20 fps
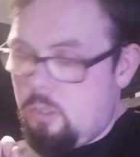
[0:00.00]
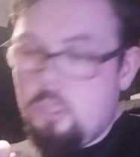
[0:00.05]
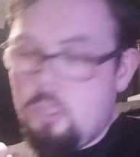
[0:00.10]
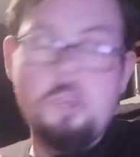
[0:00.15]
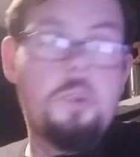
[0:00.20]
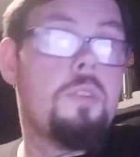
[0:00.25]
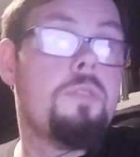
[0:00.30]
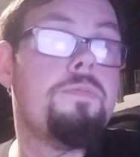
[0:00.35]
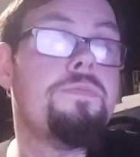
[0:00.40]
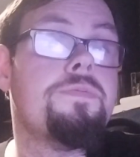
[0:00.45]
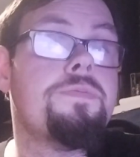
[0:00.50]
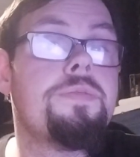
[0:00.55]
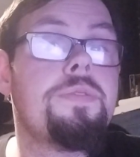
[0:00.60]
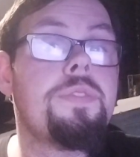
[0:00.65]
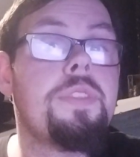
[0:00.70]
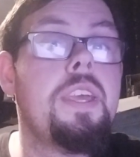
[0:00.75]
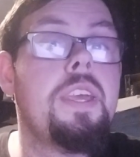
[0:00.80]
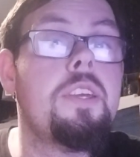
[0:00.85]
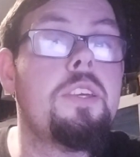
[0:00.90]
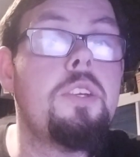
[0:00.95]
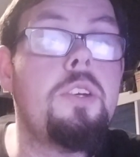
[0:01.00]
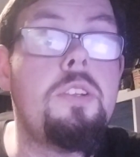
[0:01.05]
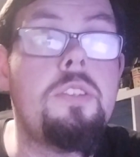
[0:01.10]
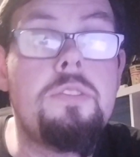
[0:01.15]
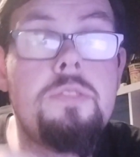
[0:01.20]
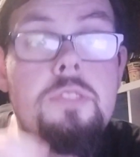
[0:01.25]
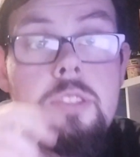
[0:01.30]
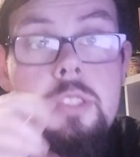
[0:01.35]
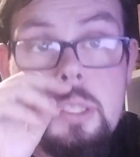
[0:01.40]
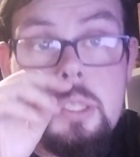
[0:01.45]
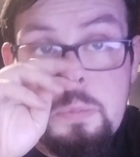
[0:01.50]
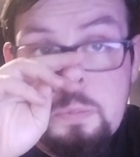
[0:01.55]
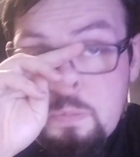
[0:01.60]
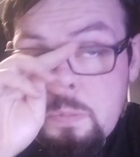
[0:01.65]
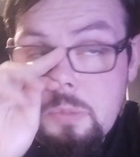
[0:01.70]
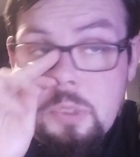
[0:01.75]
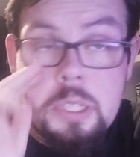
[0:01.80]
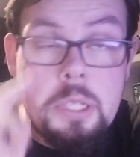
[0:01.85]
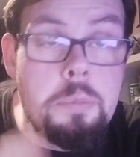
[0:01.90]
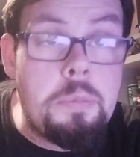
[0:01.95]
Cool. Just
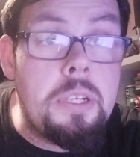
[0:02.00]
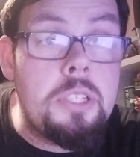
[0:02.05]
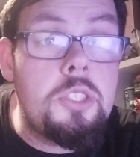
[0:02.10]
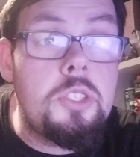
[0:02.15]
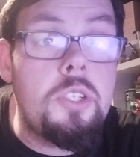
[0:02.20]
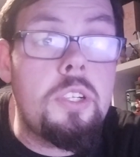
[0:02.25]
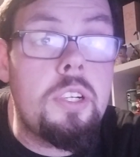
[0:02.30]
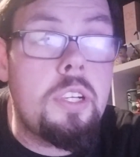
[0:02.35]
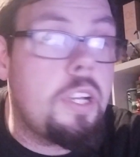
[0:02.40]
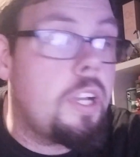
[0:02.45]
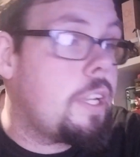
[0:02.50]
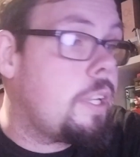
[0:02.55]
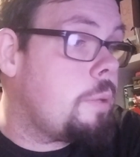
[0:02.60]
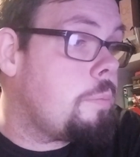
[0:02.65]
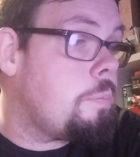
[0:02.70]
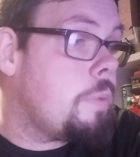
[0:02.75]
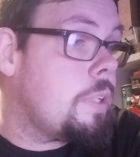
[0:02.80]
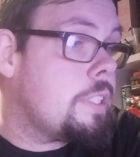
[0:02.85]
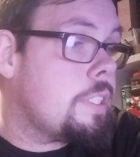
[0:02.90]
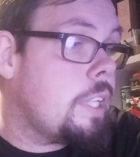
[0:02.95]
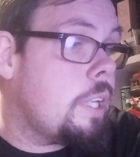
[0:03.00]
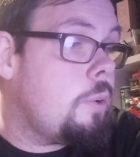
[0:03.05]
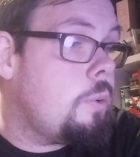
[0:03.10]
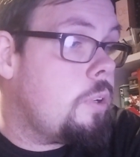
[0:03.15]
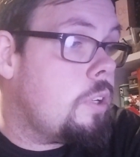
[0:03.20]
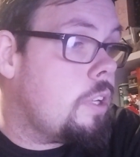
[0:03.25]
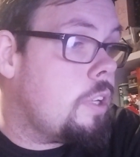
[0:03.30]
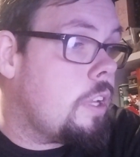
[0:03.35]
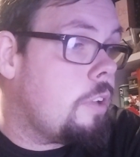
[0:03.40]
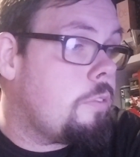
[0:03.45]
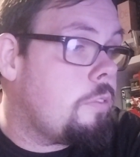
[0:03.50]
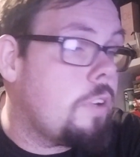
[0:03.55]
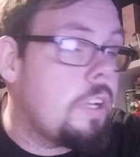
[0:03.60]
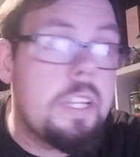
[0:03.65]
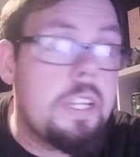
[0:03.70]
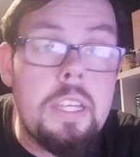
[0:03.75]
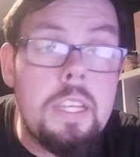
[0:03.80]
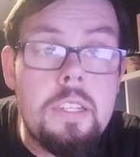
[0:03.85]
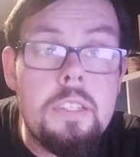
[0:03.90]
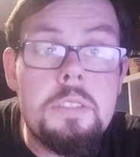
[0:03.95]
wanted to make sure I didn't miss out. If I
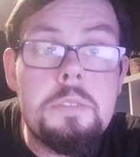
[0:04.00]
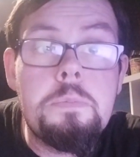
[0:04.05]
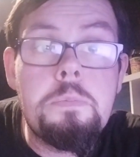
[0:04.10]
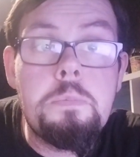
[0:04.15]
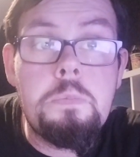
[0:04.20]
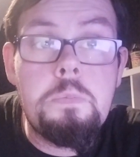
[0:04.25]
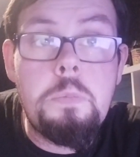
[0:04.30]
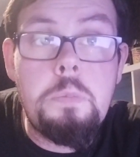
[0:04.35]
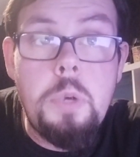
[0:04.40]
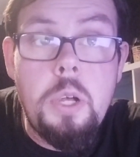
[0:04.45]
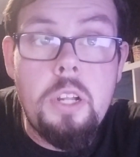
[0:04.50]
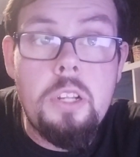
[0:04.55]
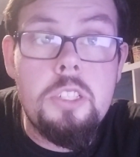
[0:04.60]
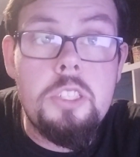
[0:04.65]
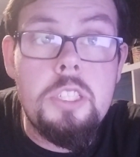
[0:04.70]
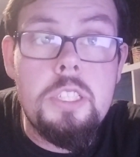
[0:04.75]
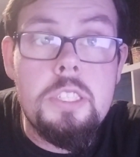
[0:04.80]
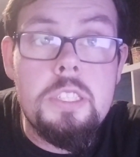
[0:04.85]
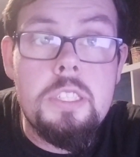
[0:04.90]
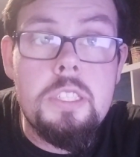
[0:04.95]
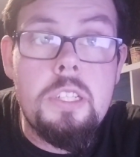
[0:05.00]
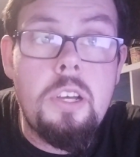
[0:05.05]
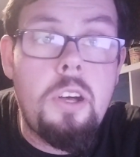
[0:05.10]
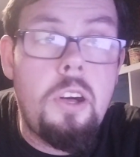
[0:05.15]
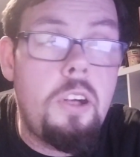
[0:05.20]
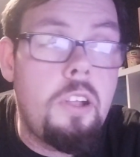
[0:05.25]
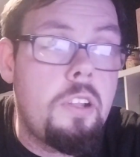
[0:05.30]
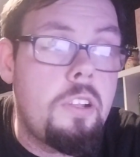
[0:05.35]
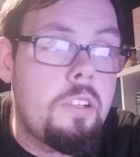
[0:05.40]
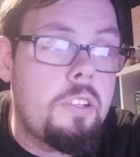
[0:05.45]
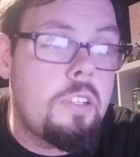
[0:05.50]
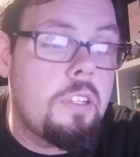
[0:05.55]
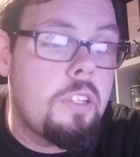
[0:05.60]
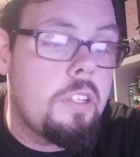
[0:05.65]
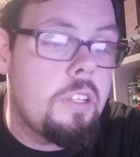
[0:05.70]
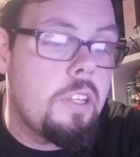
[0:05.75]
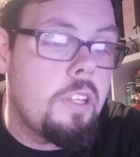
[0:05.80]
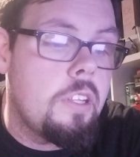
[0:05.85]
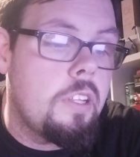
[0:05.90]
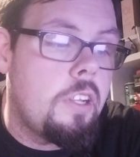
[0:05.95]
did, apologies all
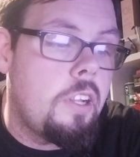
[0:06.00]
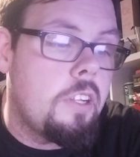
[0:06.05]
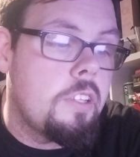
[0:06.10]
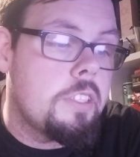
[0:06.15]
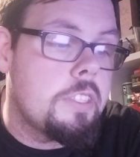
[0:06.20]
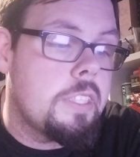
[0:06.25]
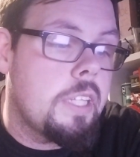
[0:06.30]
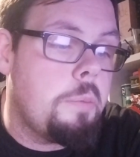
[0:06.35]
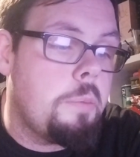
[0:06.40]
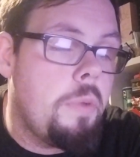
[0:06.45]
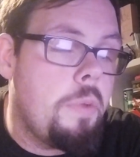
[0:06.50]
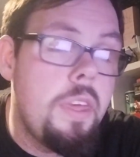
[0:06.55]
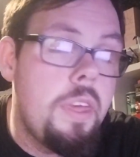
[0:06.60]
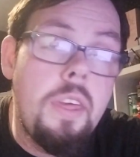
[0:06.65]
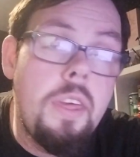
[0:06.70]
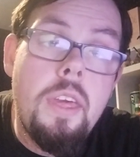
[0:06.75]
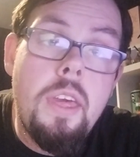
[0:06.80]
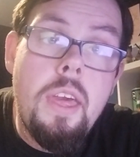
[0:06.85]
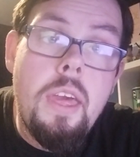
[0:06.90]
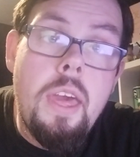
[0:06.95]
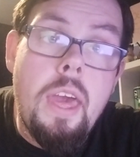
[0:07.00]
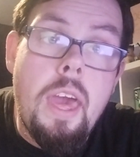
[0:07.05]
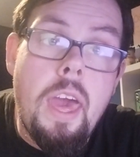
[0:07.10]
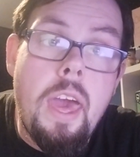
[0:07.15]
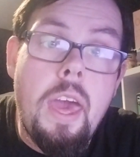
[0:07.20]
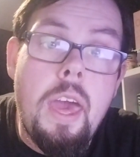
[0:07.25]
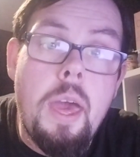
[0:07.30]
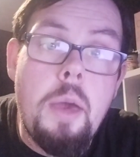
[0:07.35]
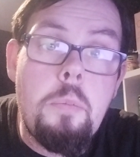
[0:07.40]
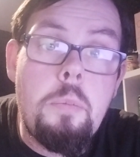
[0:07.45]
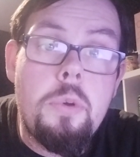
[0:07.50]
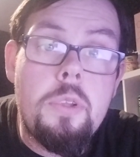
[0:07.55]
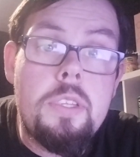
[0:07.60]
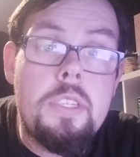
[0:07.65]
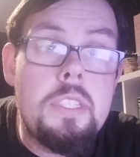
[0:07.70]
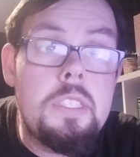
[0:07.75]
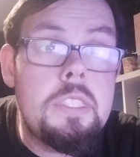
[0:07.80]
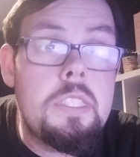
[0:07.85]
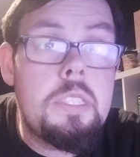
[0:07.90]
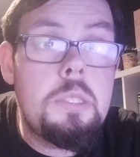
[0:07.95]
the same. But
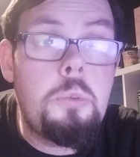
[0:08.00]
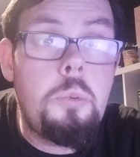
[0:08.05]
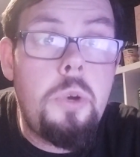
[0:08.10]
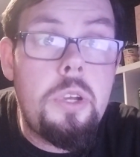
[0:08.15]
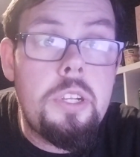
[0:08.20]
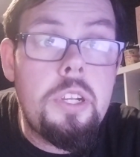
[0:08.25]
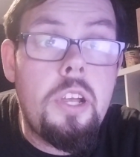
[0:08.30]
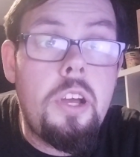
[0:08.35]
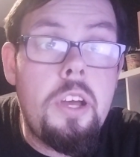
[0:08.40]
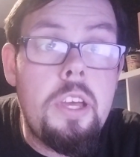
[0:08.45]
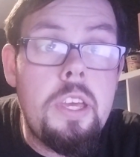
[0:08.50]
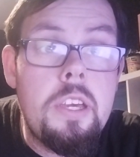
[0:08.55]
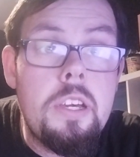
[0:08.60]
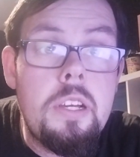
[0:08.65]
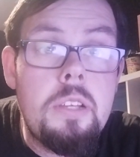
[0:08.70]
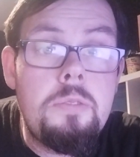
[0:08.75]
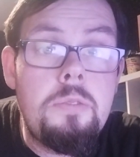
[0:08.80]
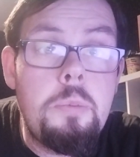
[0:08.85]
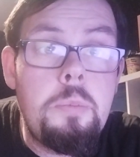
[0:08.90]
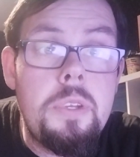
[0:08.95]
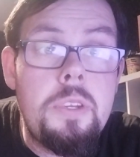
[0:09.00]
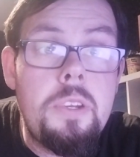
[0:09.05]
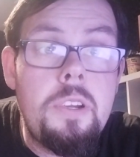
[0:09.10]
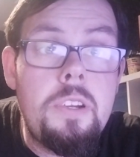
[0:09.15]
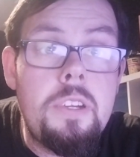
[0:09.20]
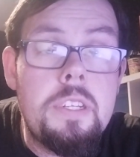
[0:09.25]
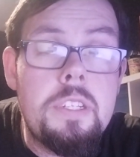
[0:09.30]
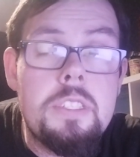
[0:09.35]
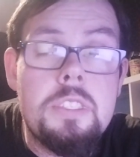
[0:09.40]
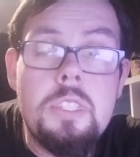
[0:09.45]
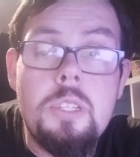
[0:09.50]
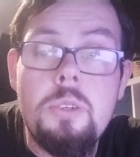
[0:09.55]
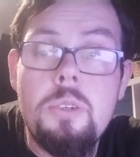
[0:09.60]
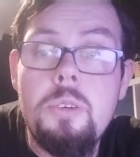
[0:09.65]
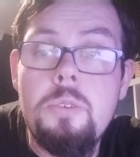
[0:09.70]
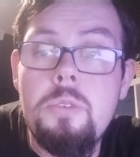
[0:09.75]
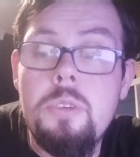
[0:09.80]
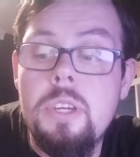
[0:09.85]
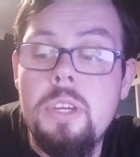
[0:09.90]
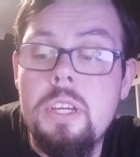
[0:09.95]
this is what I got for my 30th, so I
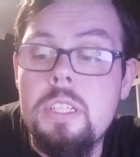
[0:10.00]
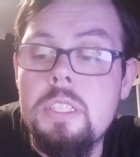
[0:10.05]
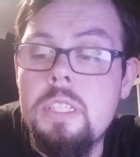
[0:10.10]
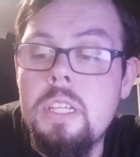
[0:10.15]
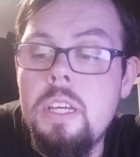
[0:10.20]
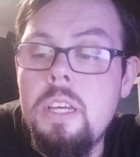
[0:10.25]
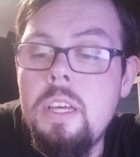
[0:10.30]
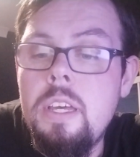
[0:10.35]
hope you guys